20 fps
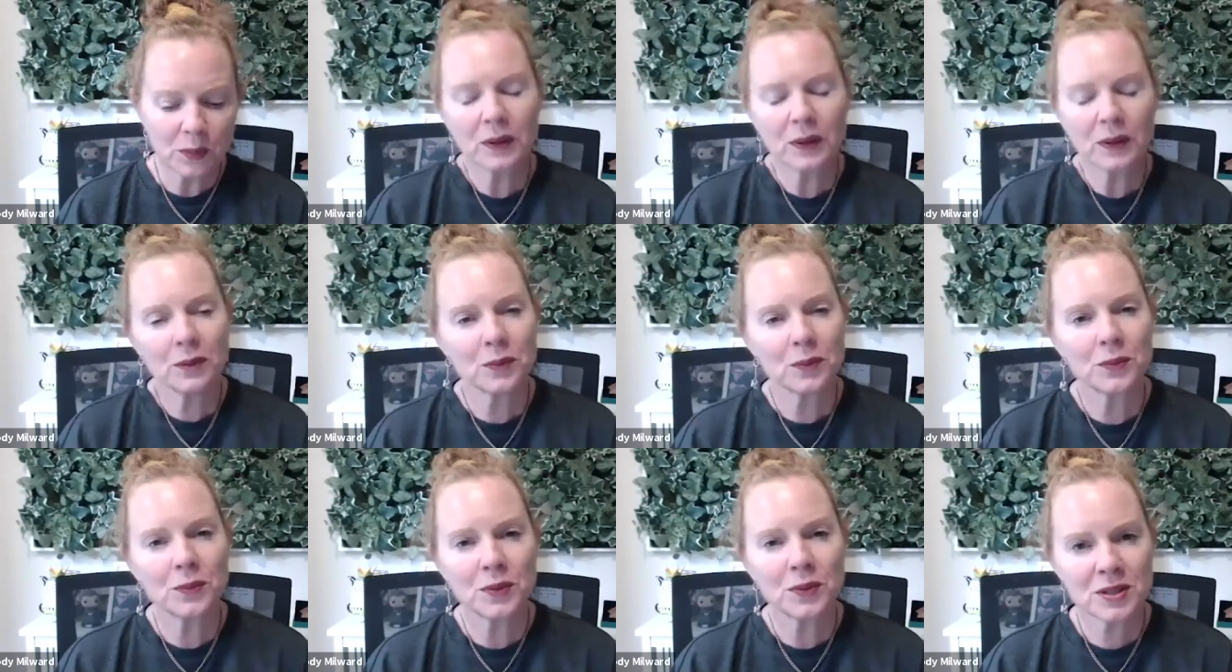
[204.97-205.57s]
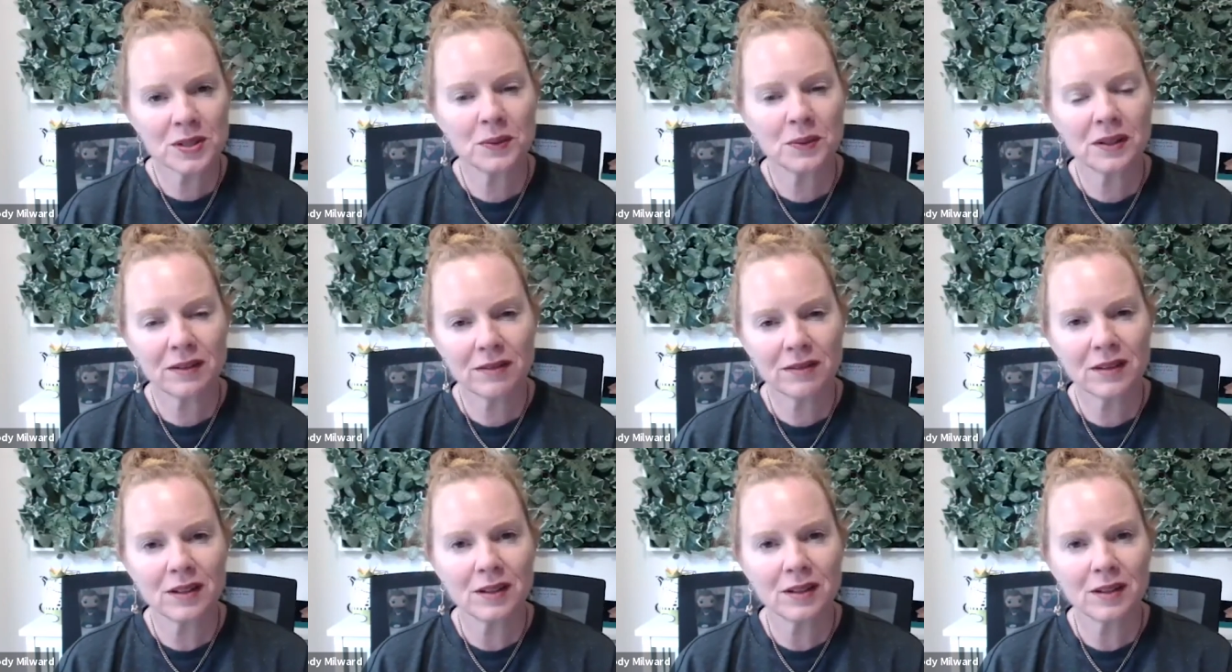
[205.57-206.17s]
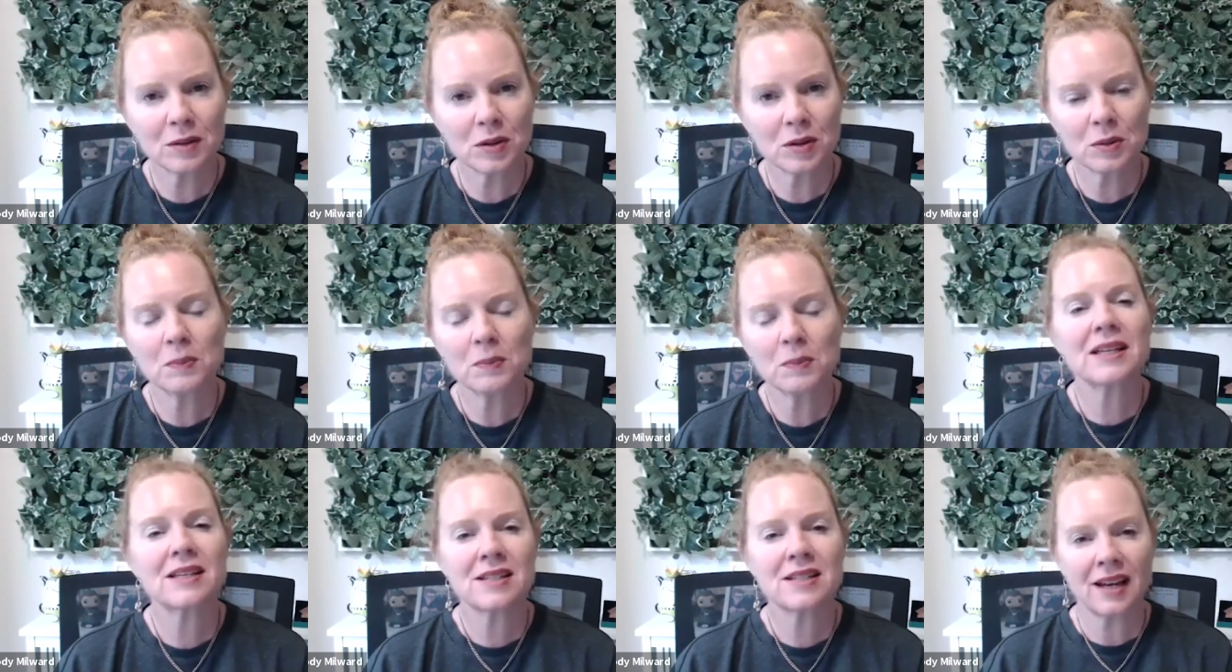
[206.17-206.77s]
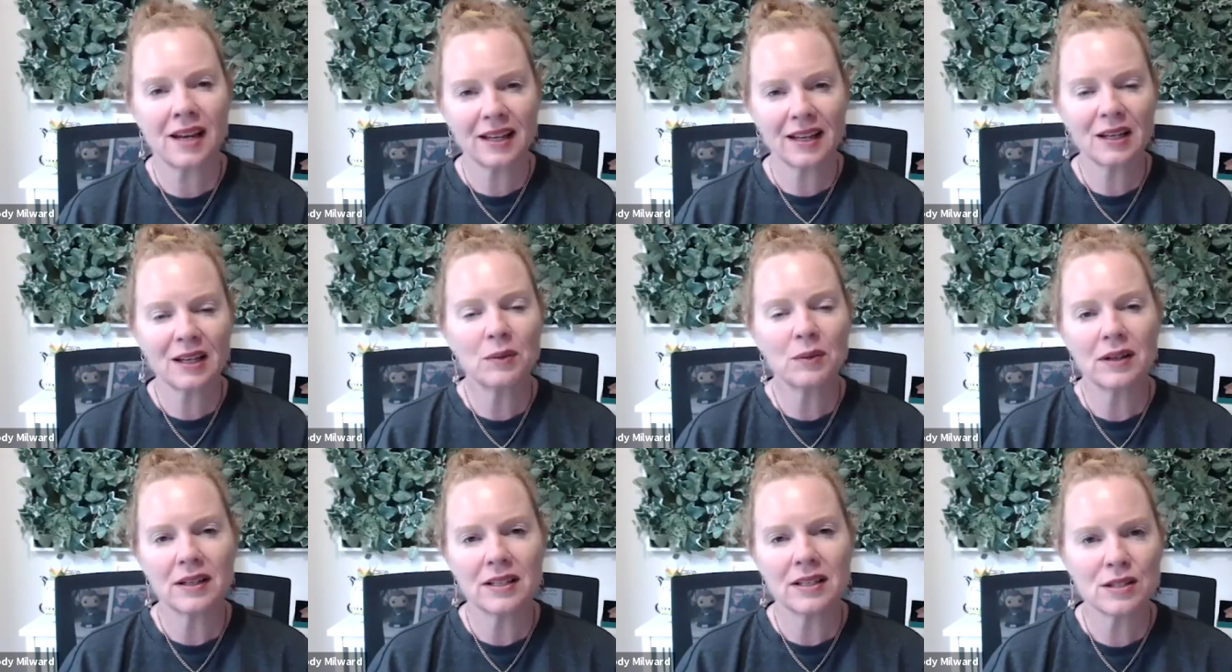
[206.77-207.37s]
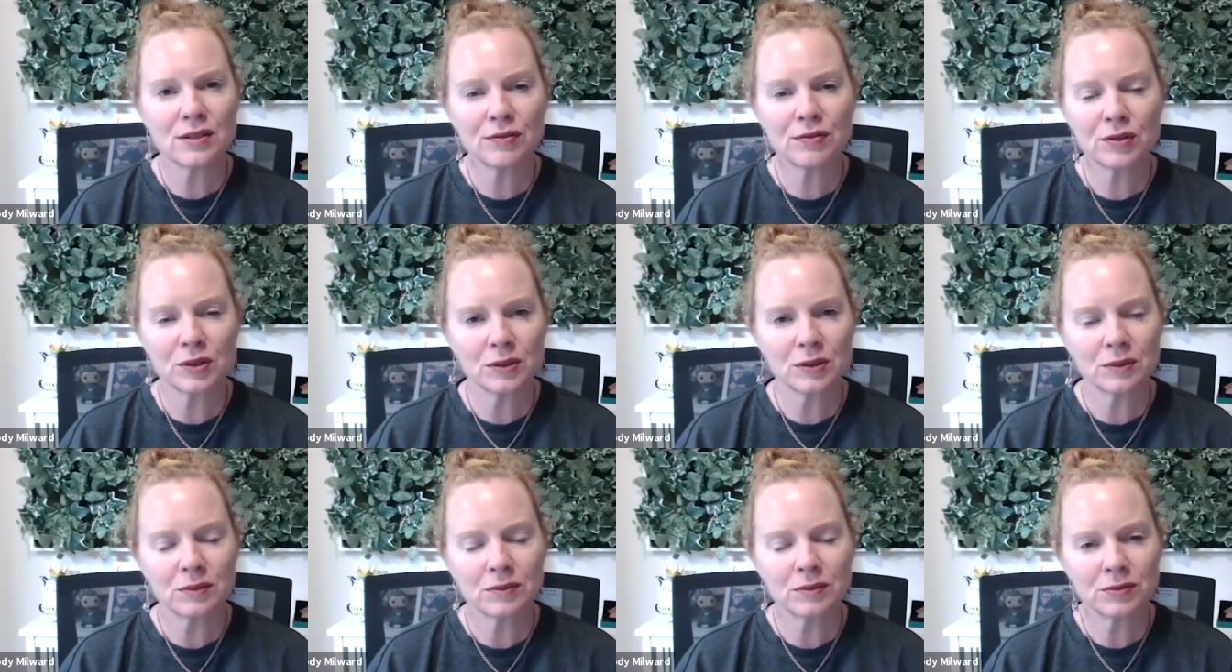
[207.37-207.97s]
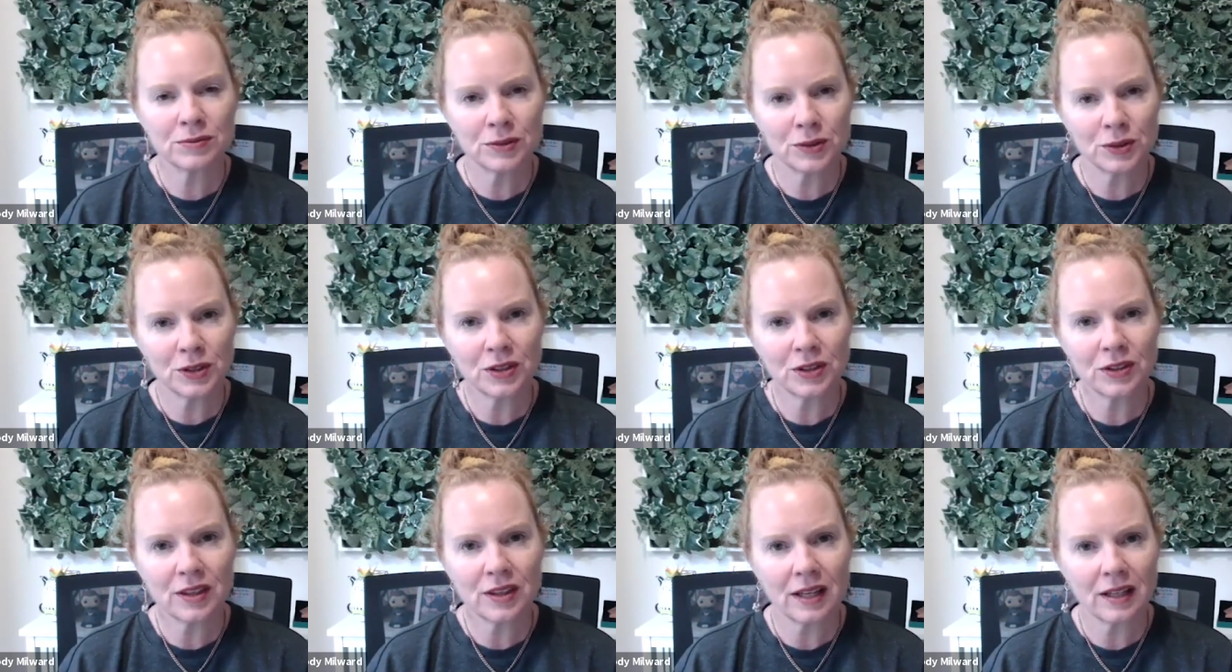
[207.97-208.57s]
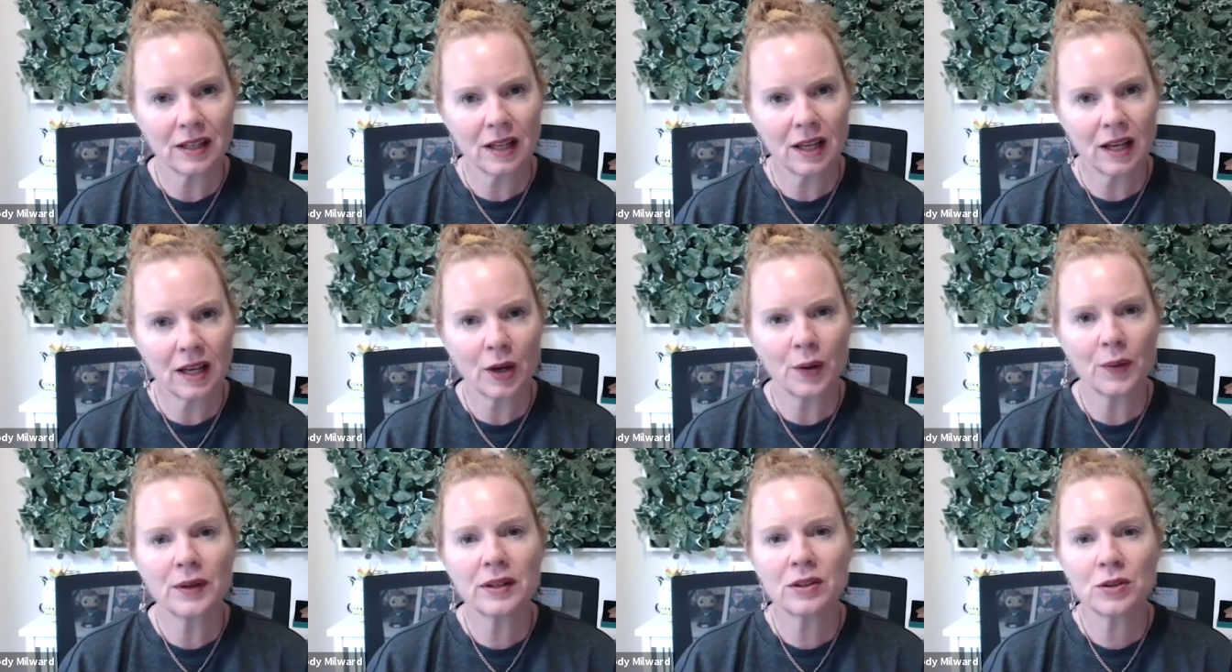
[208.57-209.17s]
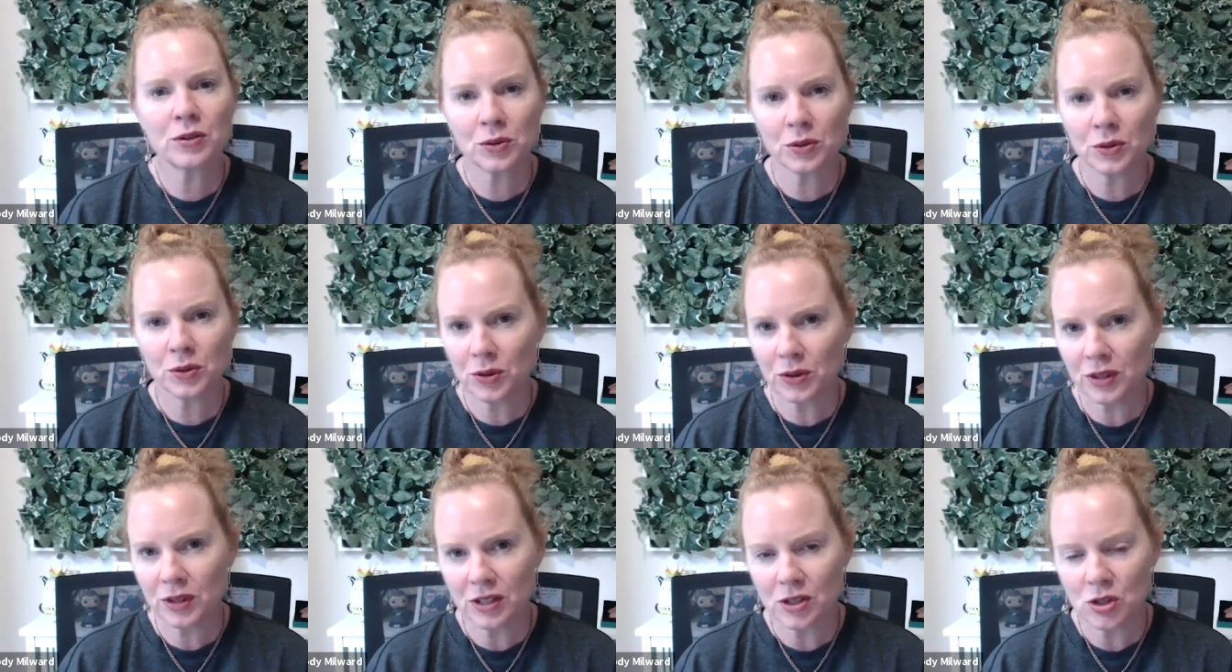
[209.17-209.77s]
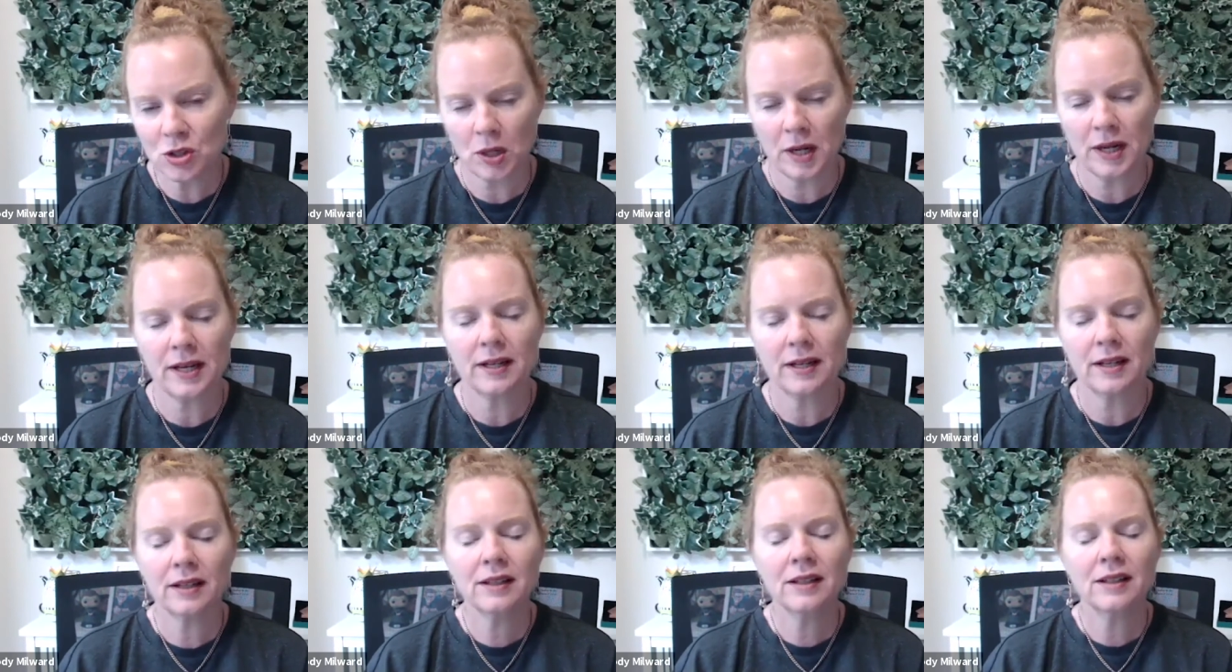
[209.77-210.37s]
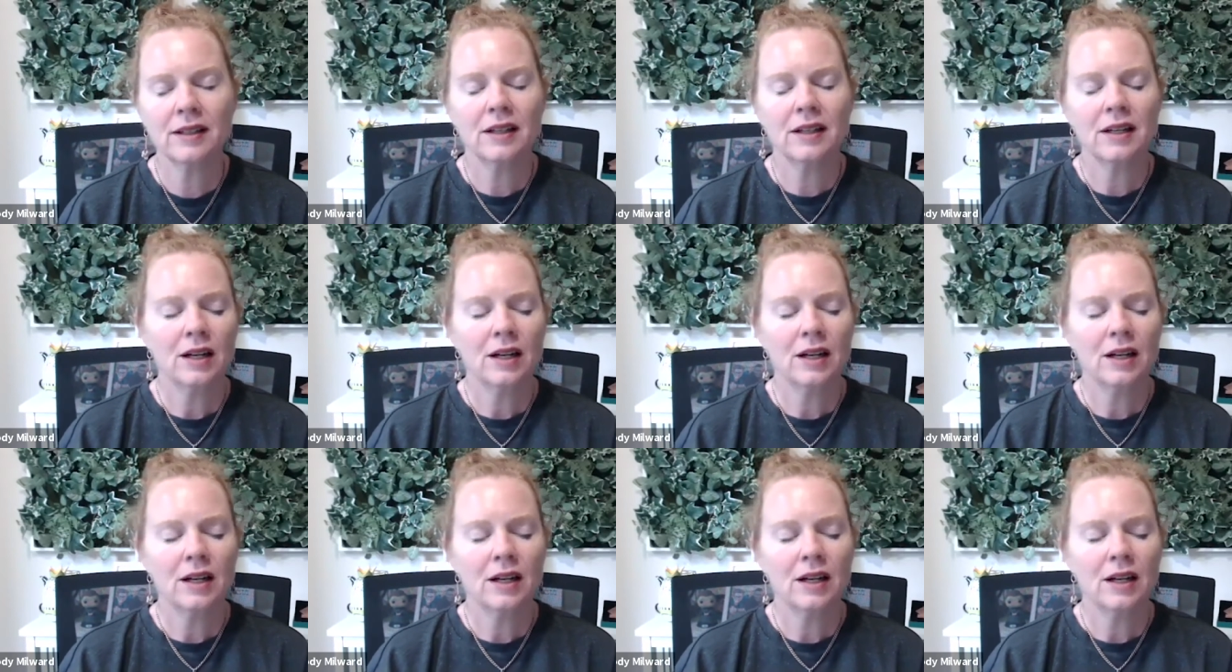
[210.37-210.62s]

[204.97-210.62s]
what what's one of the the big takeaways for for you then going through the training?